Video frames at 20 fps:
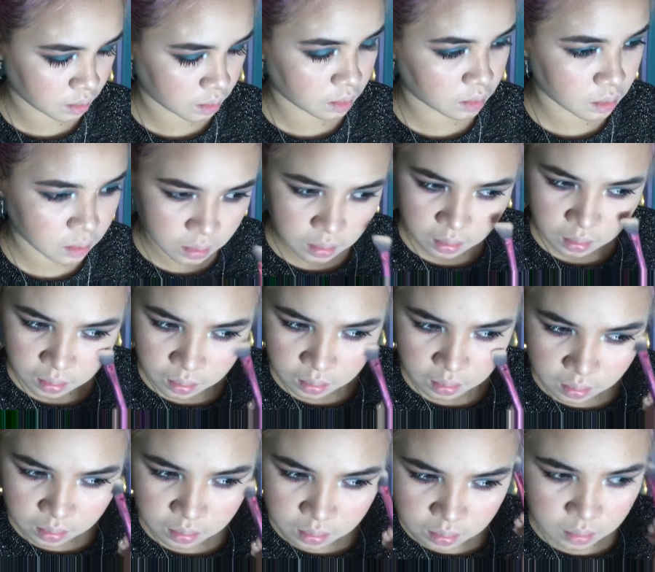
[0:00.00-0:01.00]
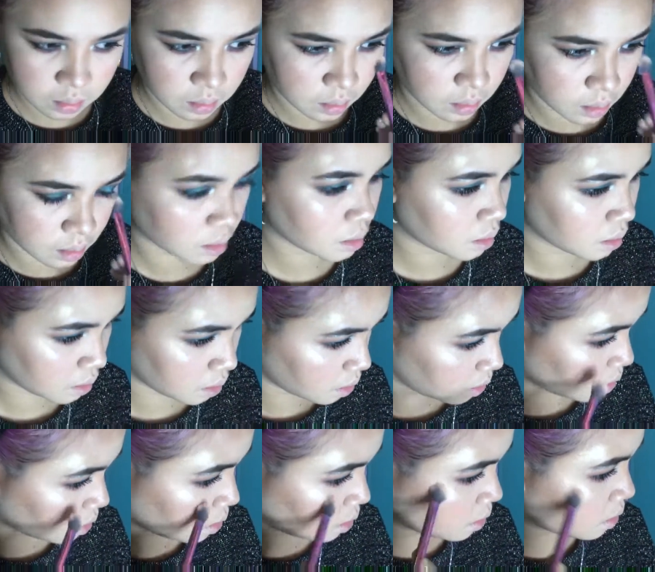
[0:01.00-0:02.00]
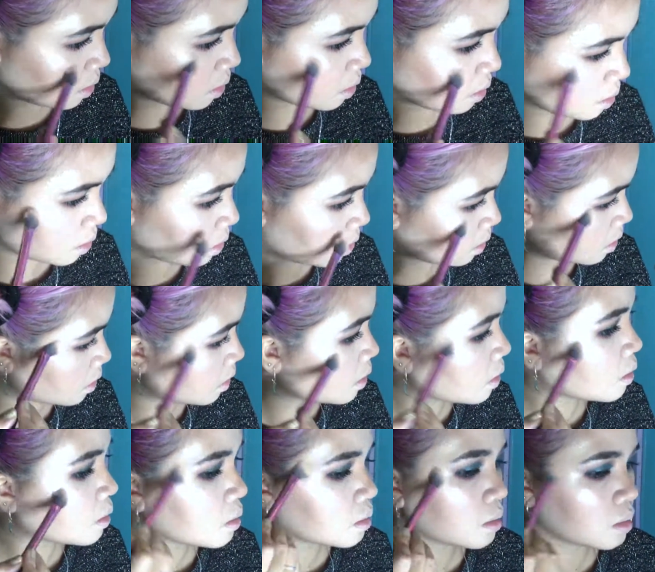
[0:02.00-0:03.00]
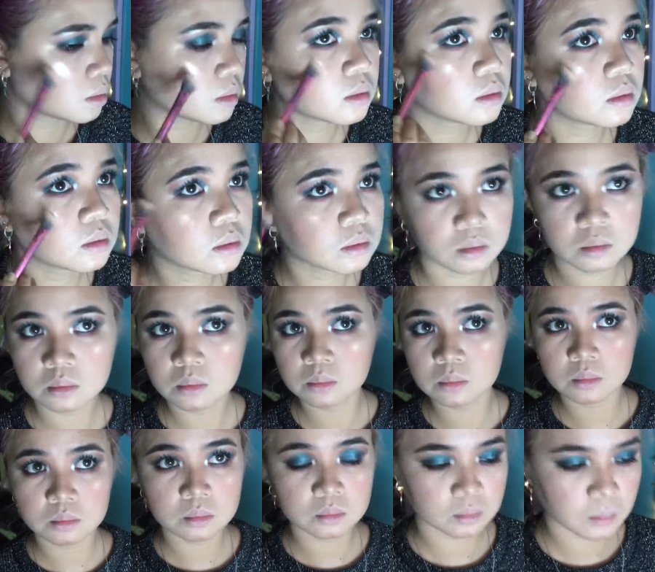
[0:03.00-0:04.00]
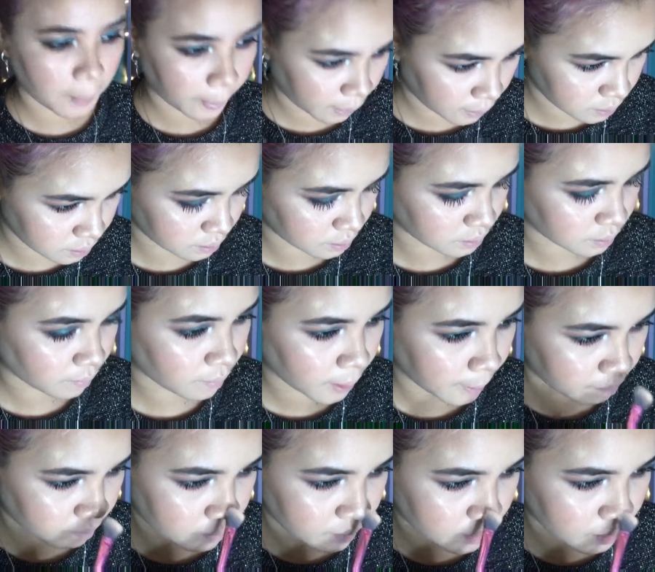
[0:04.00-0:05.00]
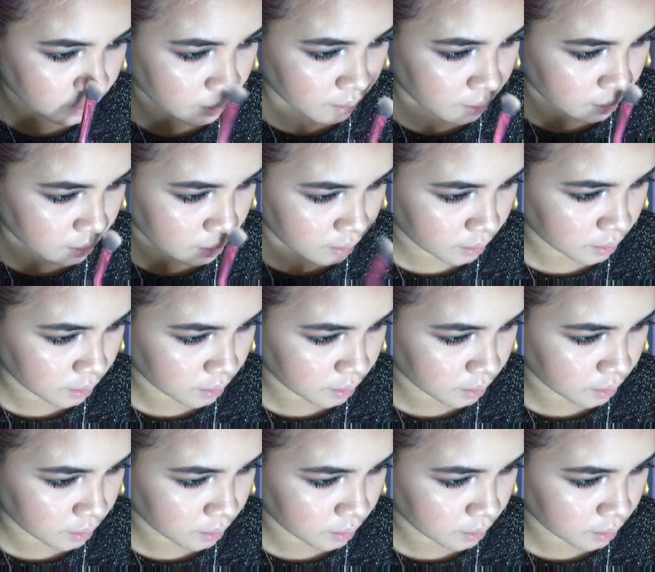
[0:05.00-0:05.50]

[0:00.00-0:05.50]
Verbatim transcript: I just usually highlight the high points of my face like the top